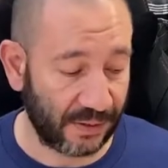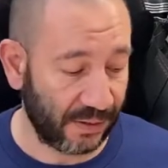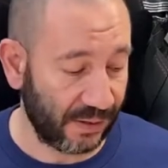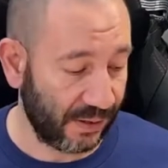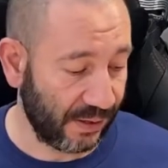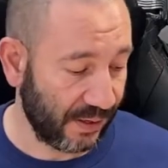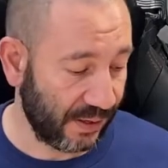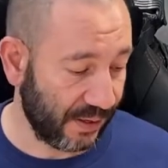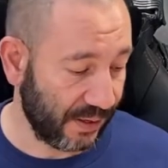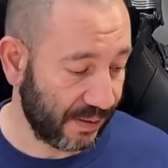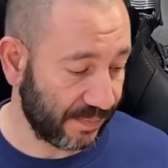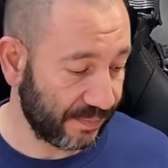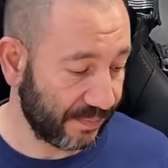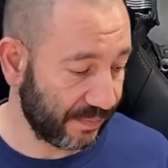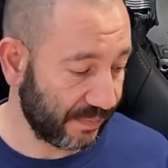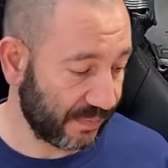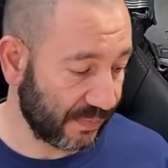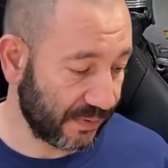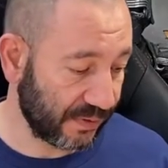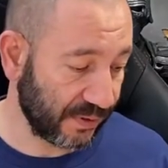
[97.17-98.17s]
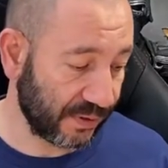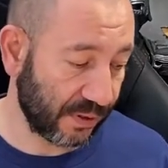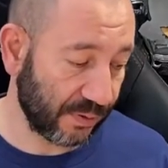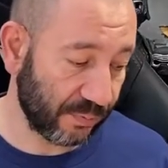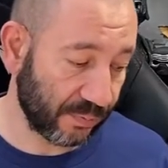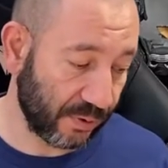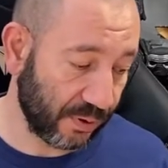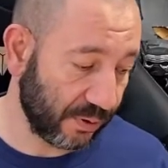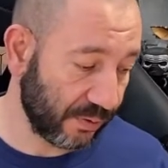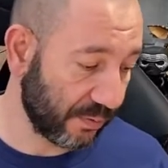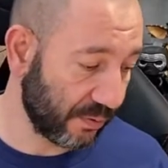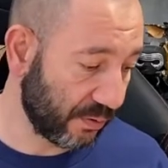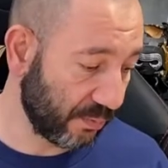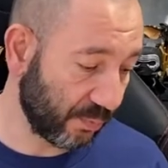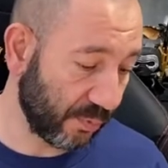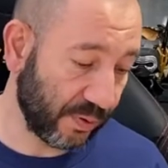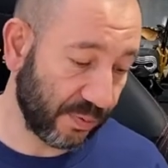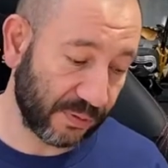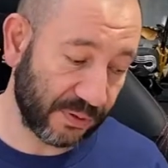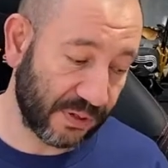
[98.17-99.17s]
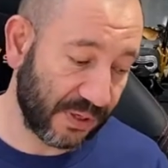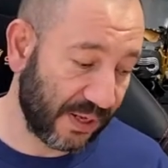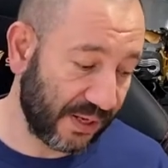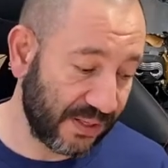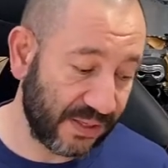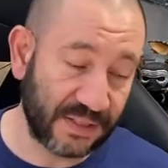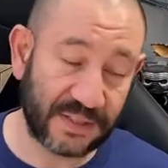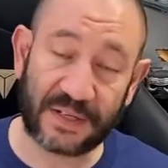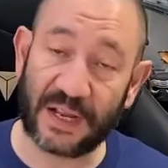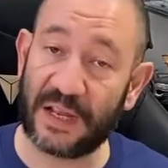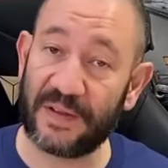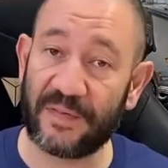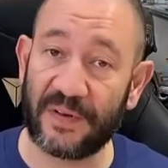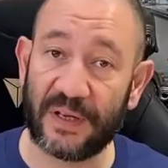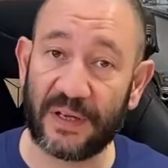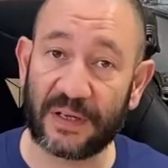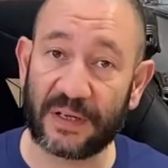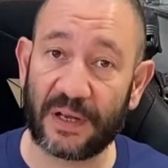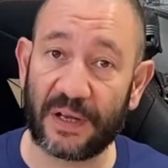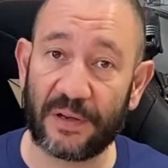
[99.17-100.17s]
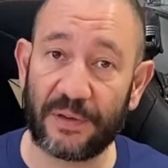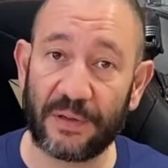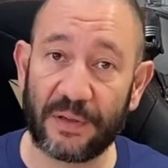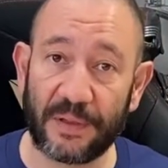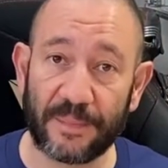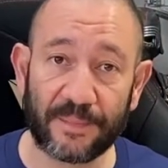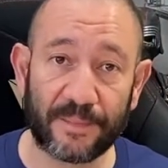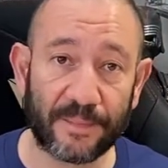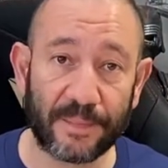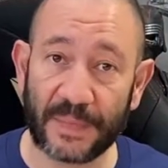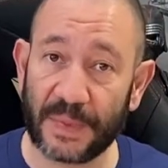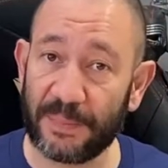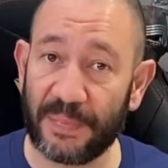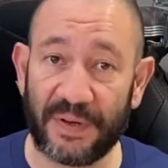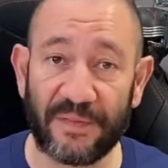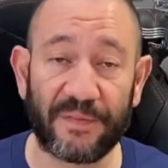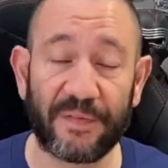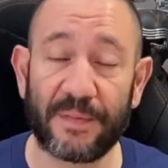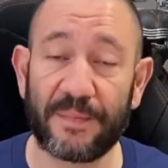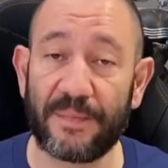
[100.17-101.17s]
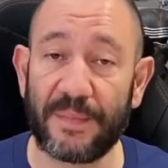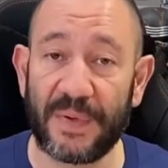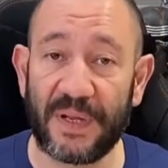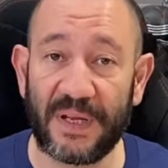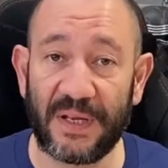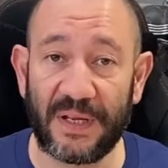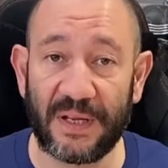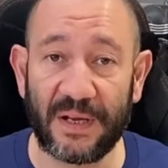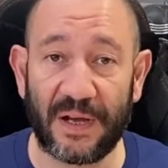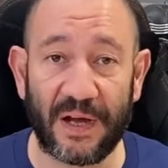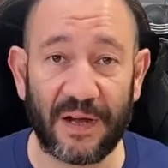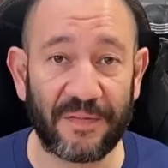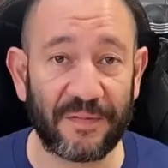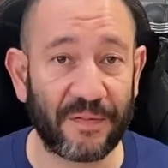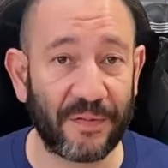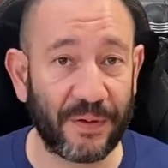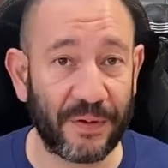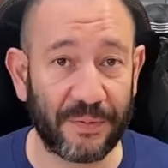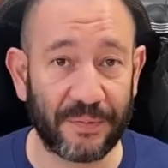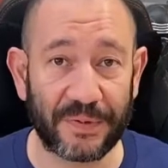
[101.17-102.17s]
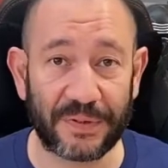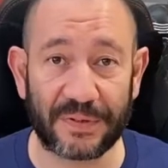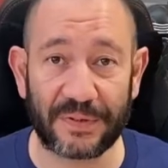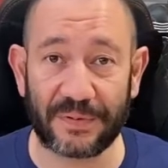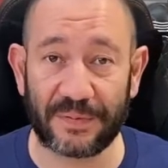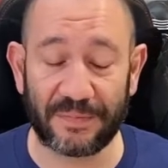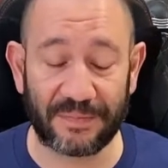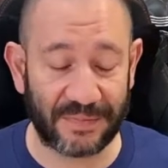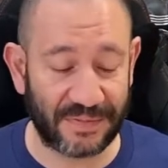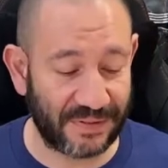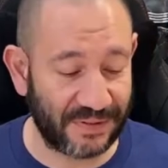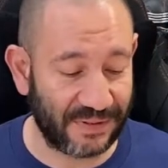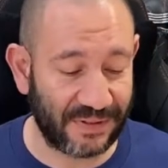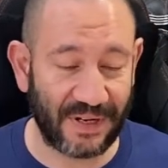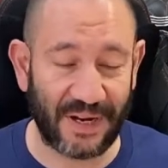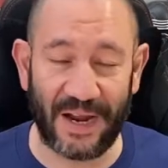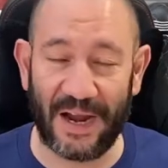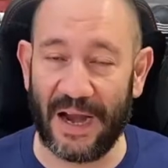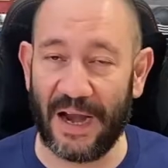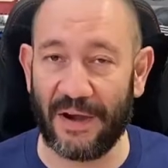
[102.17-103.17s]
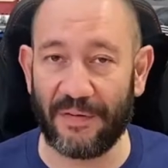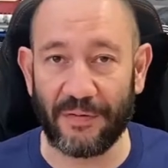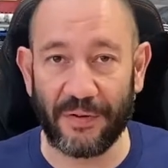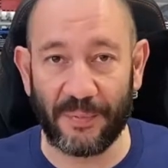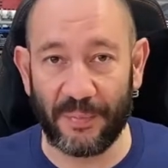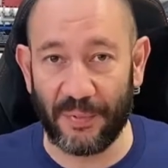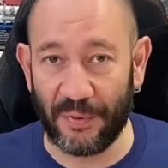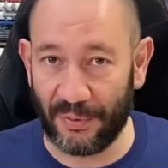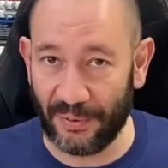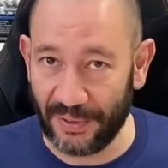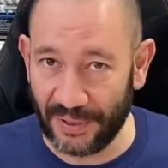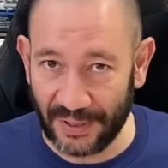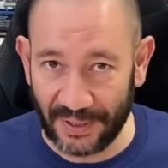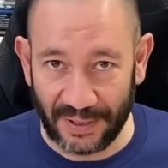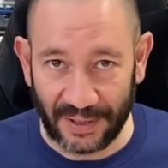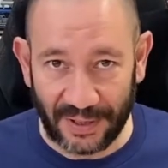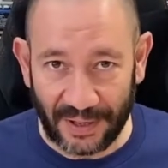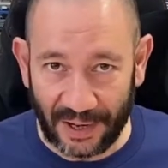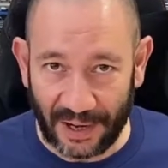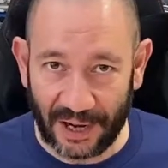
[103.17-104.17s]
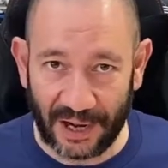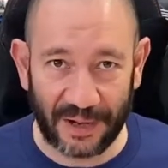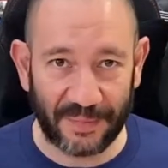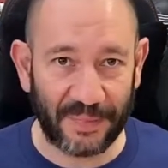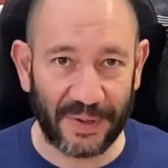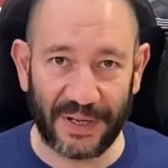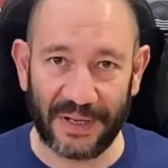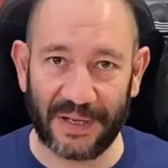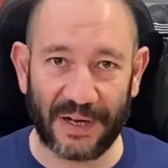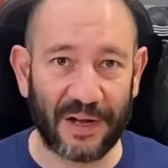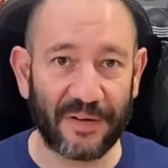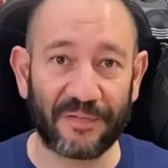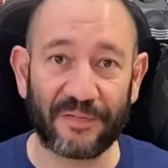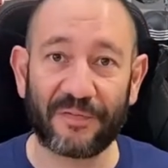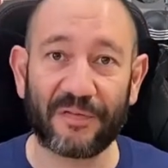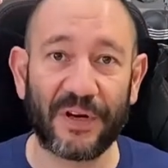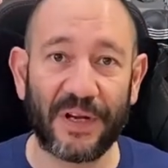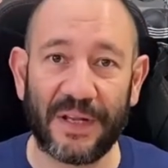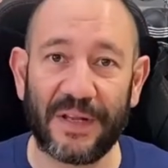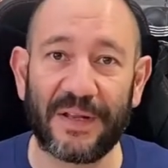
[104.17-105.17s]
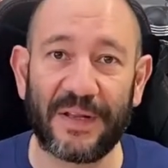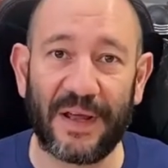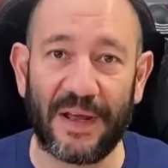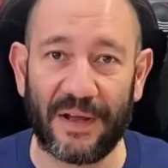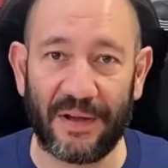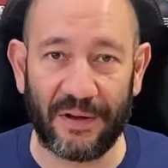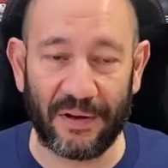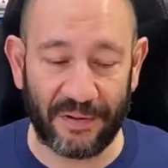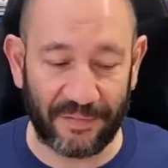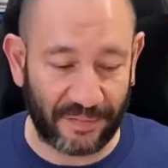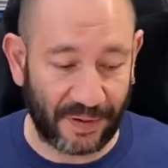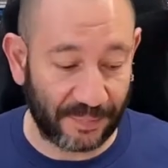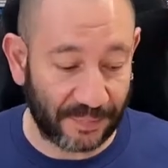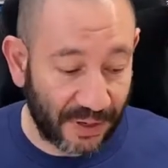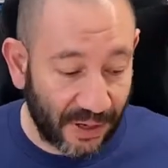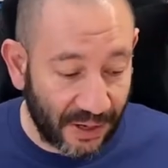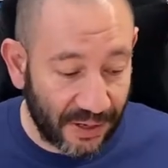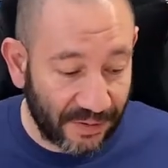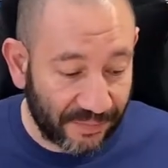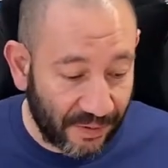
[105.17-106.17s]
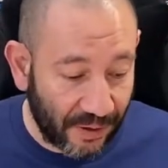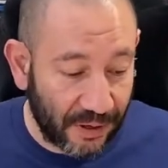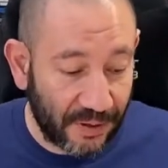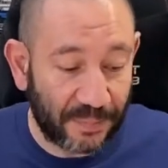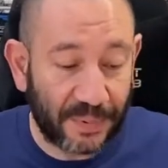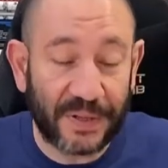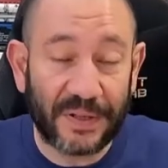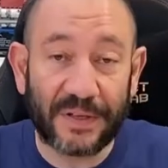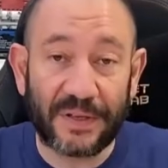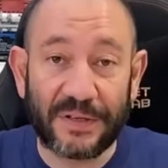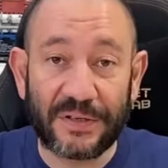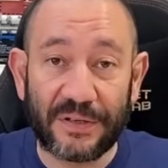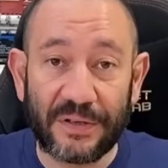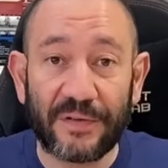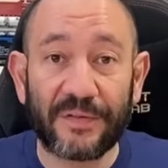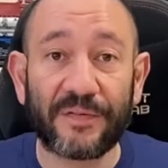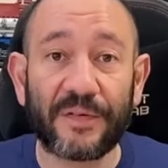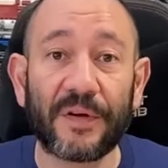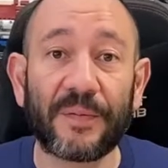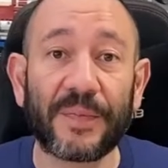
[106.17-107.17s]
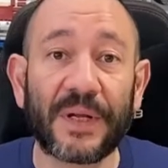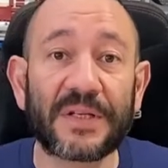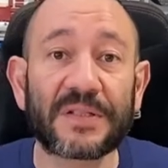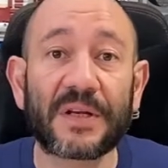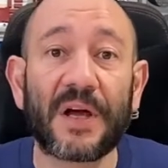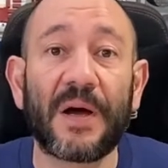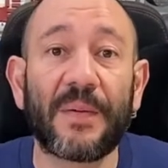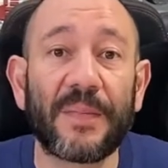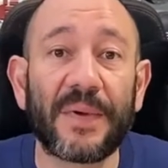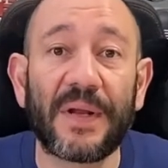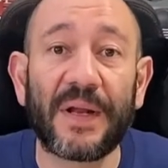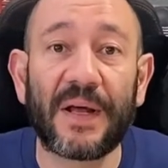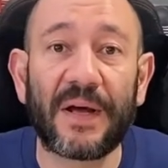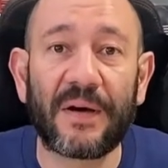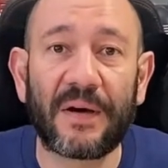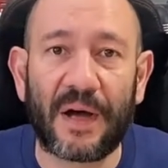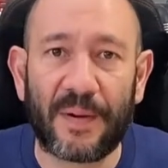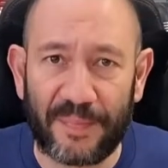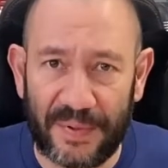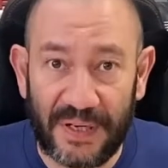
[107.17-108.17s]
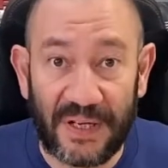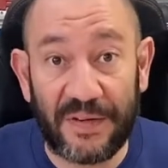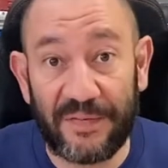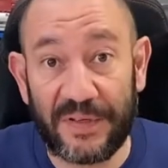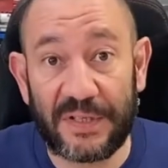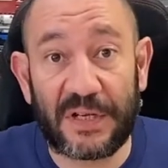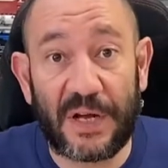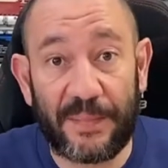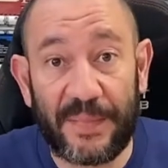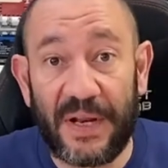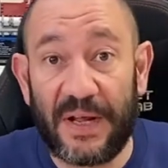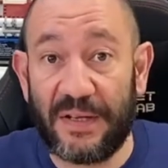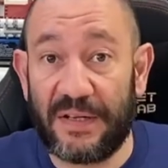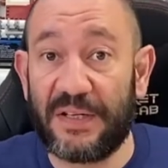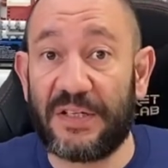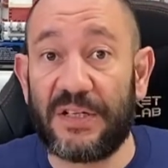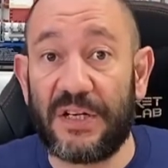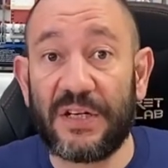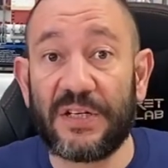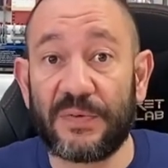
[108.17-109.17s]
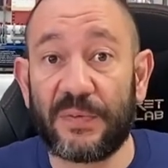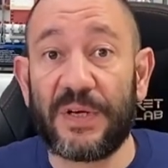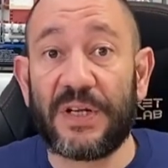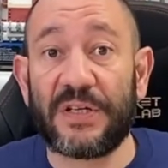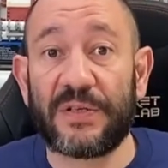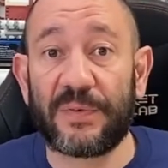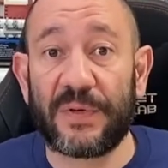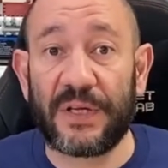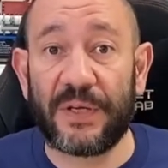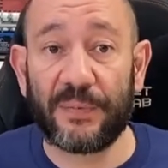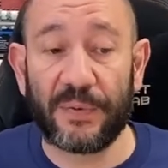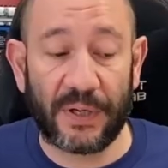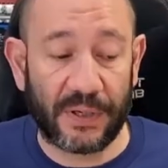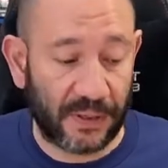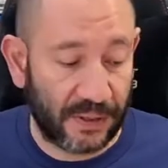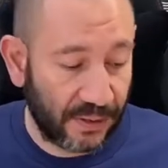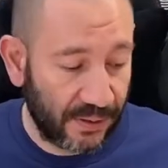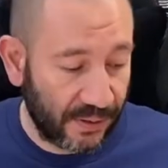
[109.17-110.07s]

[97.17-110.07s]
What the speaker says: You know what? The ladies gave it a go, but for me, I thought it was terrible. I mean, I've written that off. I'm kind of hoping the new film that's coming out, I believe it's coming out this year, 2021.